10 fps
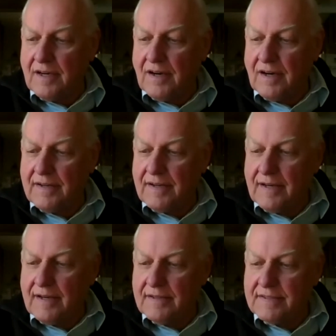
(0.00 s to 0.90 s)

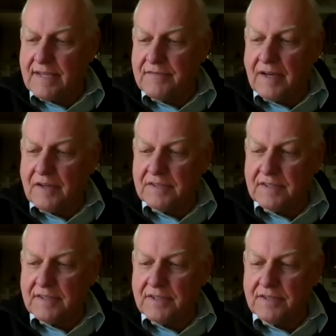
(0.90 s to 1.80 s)
on safe housing
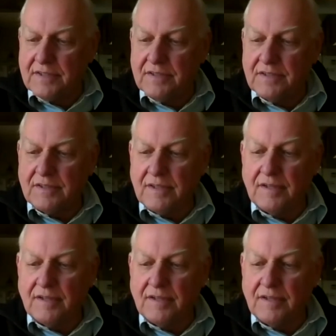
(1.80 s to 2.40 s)
conditions